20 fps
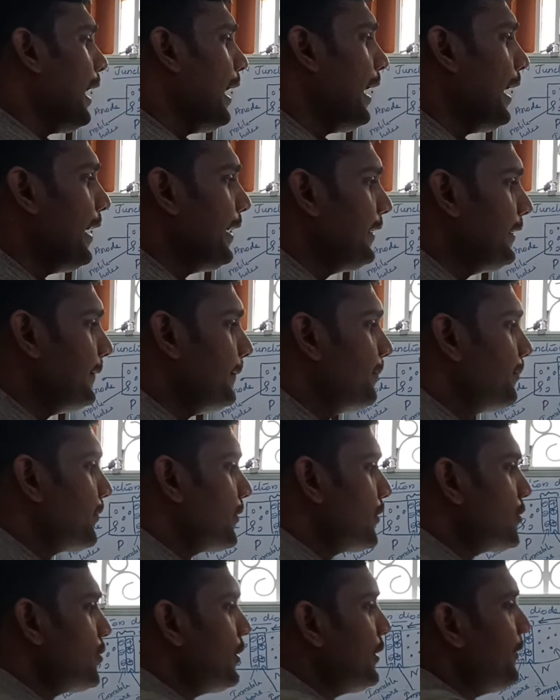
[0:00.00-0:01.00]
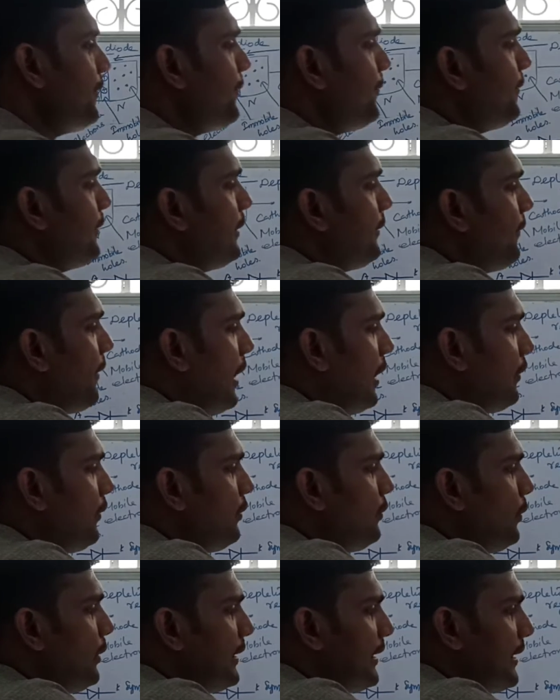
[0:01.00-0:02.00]
And so if the
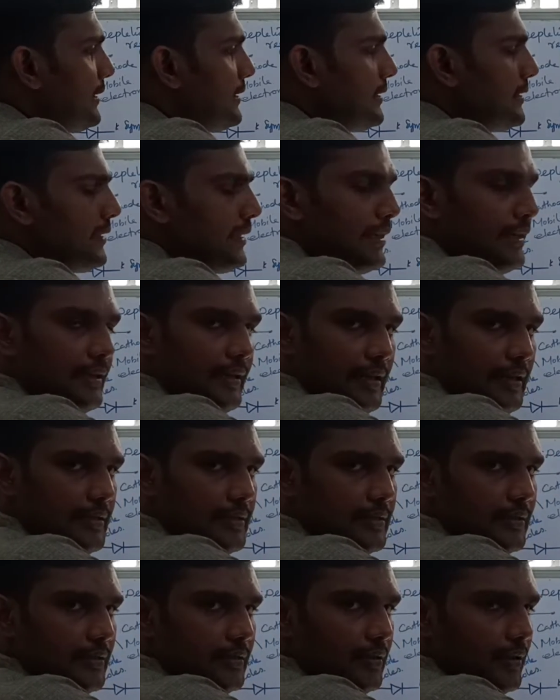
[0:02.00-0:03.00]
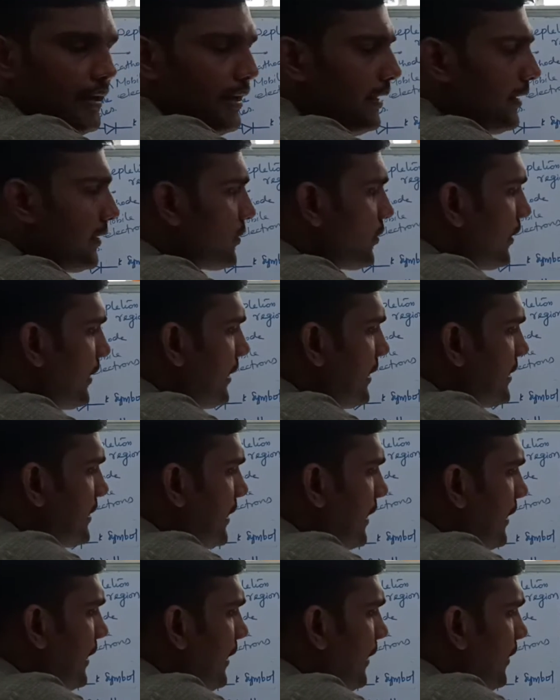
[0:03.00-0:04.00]
forward voltage is increased, right? So
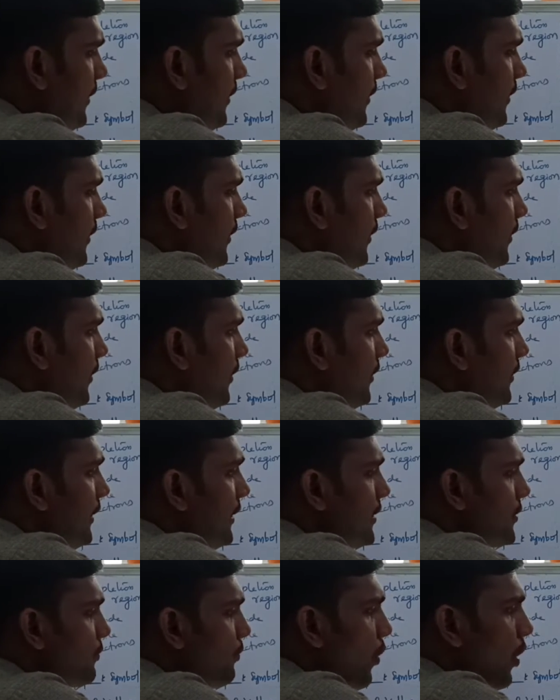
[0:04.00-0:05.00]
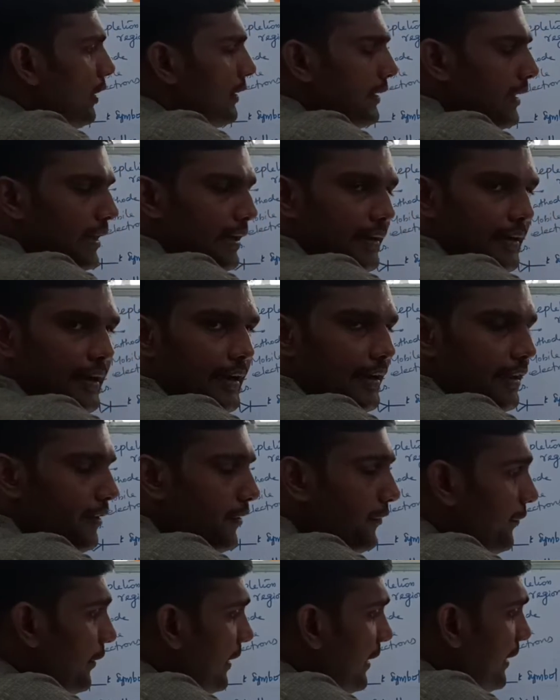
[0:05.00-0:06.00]
initially there is small current, right?
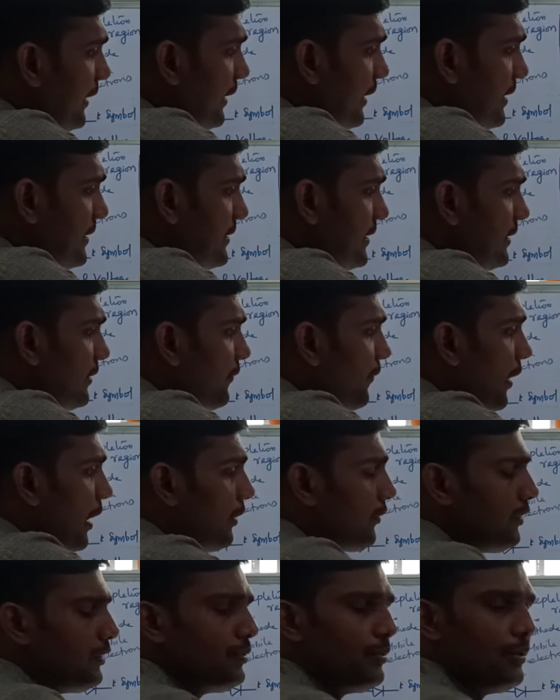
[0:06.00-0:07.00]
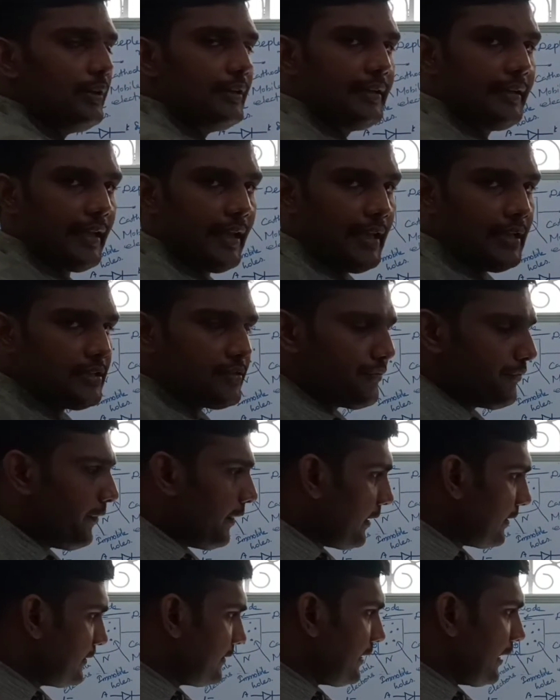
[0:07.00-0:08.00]
If you are increasing the forward voltage
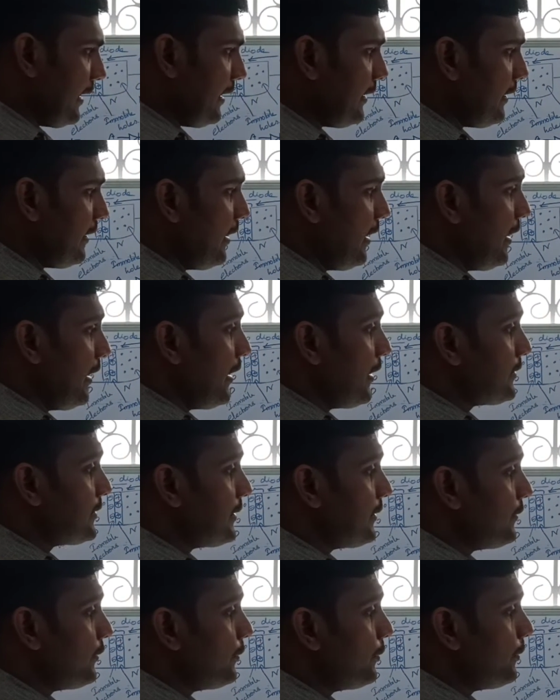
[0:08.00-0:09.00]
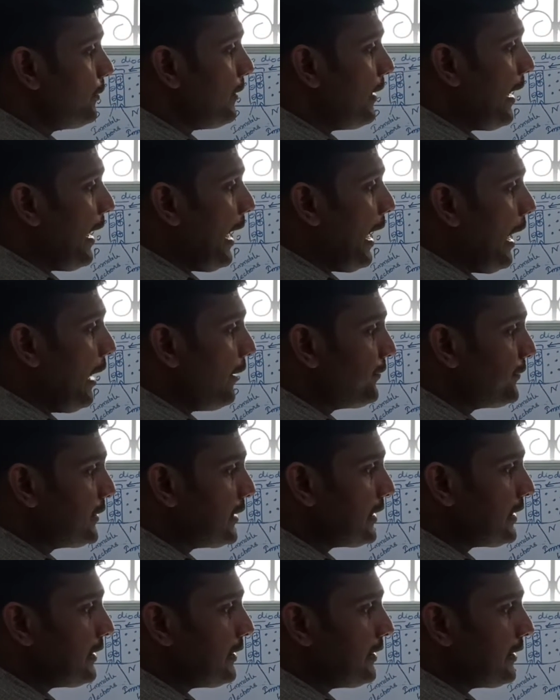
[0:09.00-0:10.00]
further, so
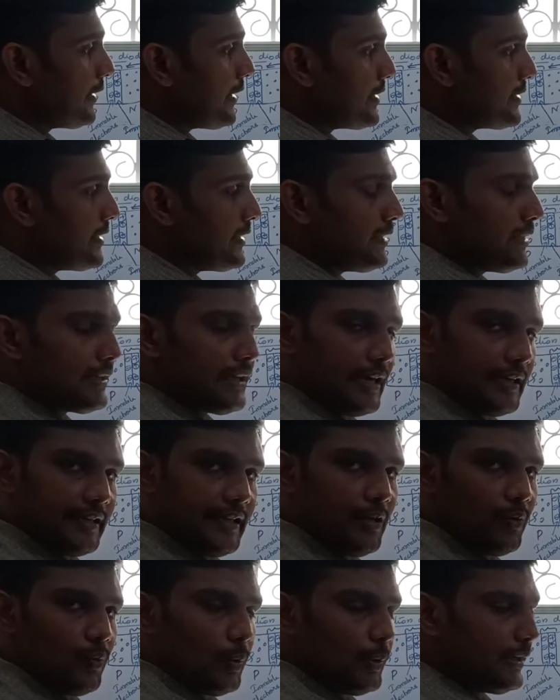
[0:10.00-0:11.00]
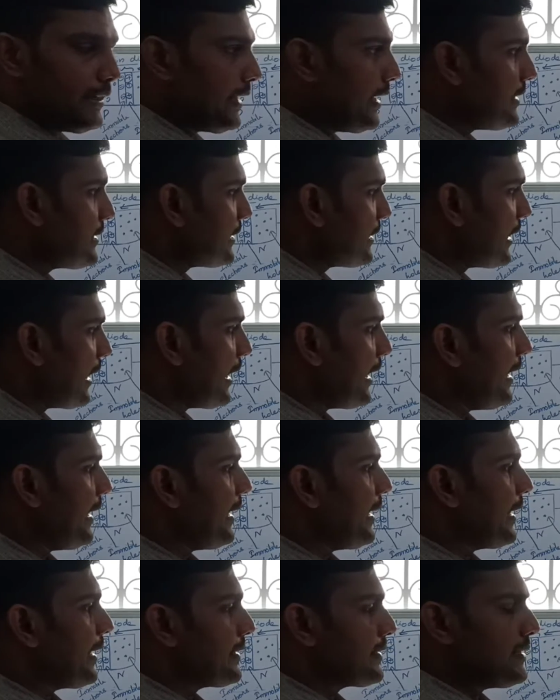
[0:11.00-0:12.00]
after reaching the cut-in voltage, current
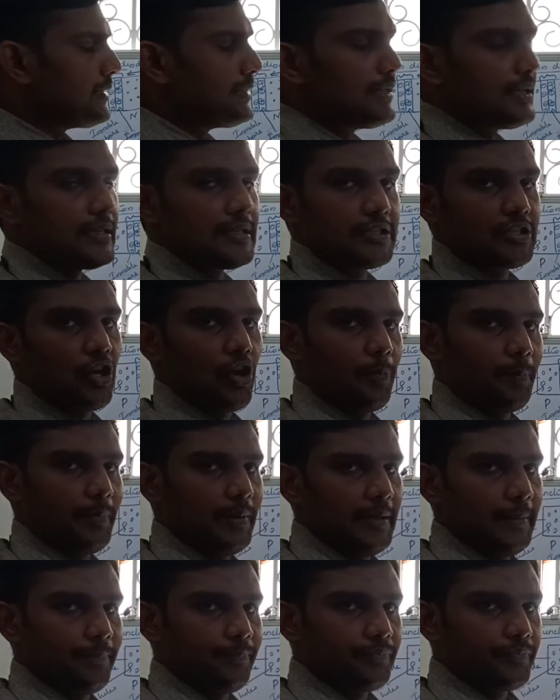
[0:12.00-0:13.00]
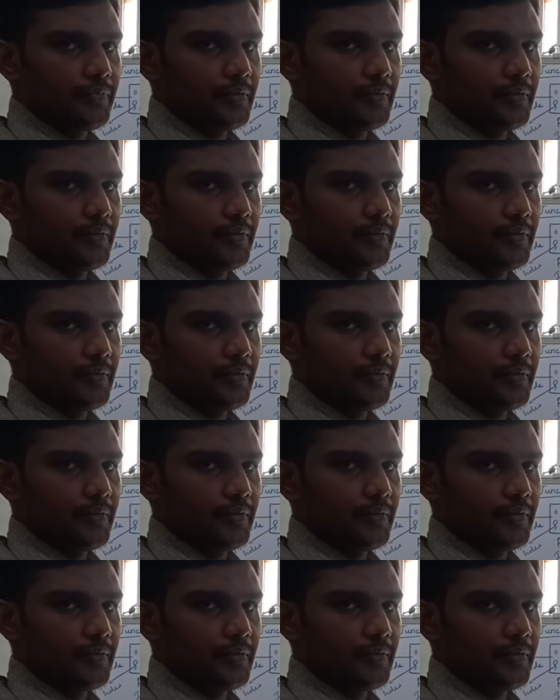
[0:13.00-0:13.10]
increases sharply,